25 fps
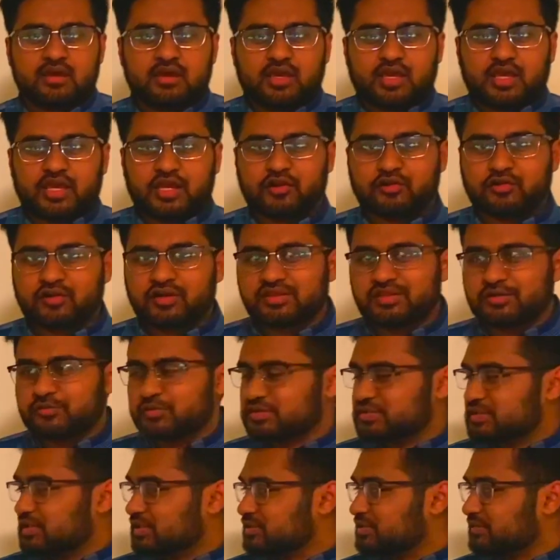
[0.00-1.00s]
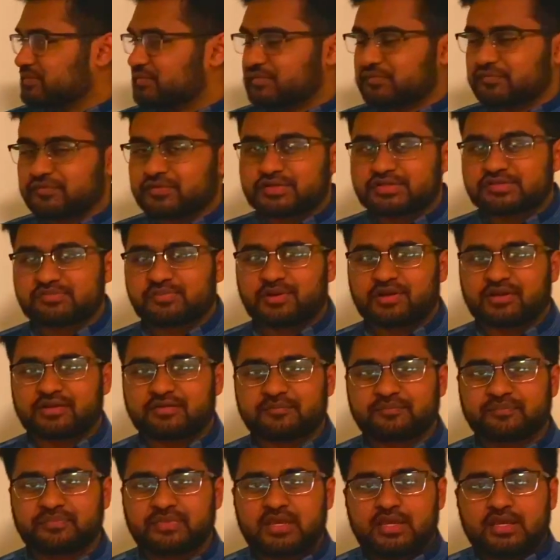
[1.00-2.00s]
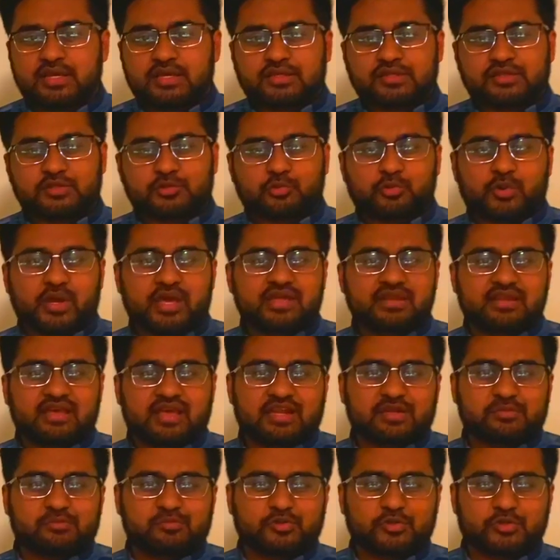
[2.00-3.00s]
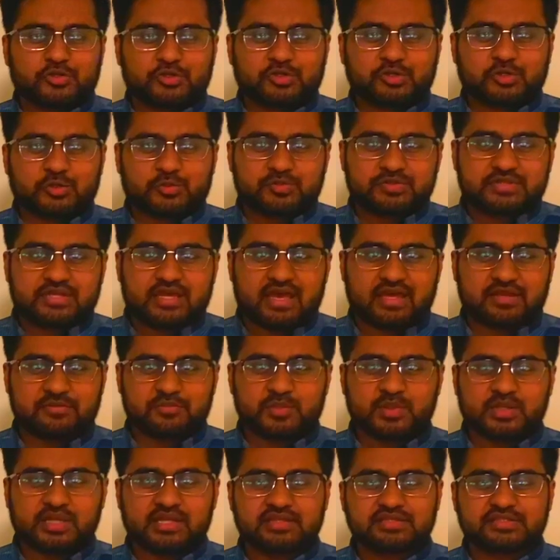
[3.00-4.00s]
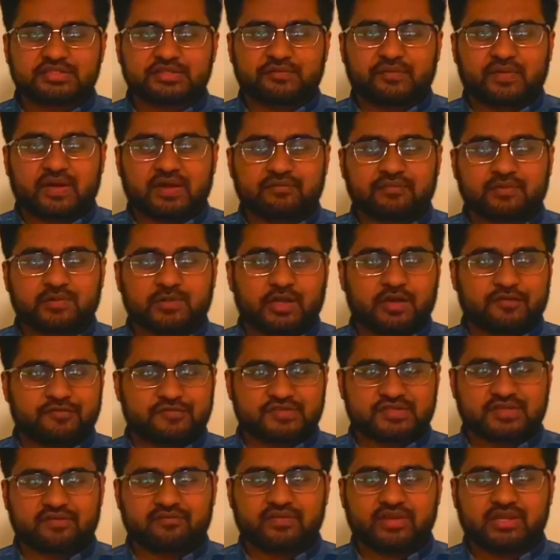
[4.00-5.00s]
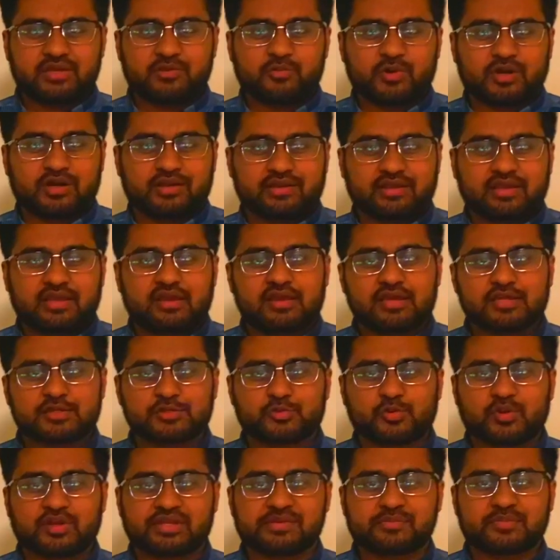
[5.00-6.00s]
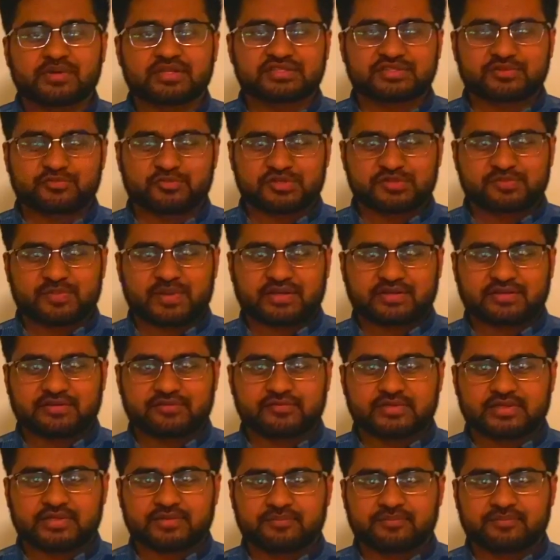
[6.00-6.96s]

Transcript: Here are the results of the first part. The red and blue groups had median survival of 71 and 20 months respectively.